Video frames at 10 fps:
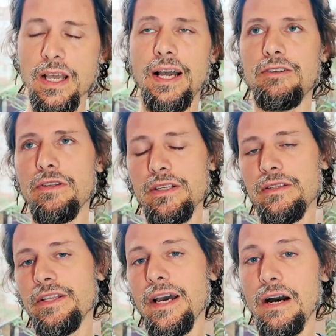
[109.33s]
Actually,
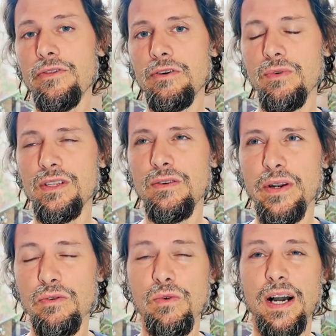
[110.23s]
the author was
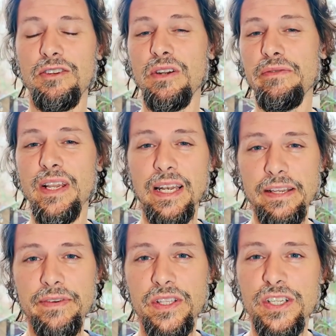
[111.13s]
someone who actually even
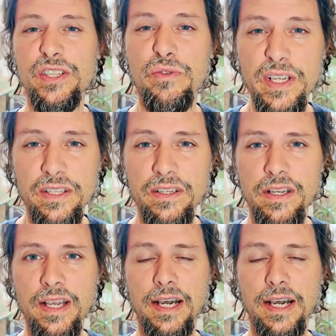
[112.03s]
lived in the street.